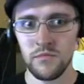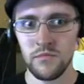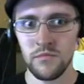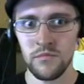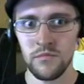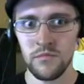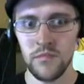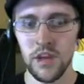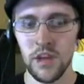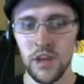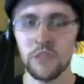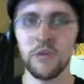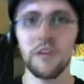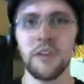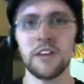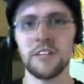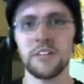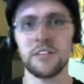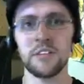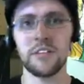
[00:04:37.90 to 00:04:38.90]
and with that
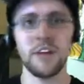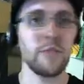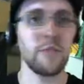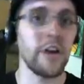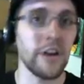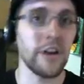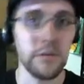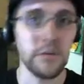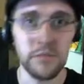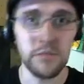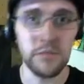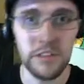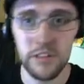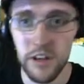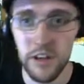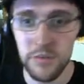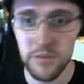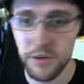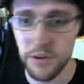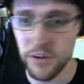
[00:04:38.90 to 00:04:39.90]
disclaimer, I completely lost
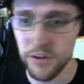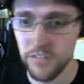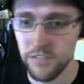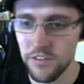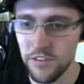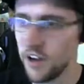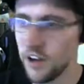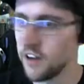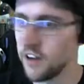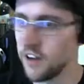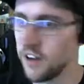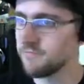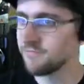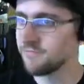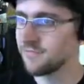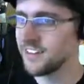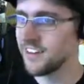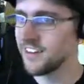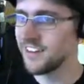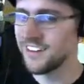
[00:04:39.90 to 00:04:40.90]
my train of thought.
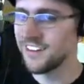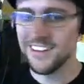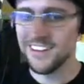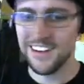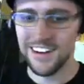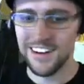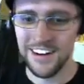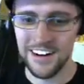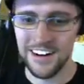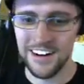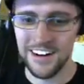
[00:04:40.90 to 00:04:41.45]
Alright.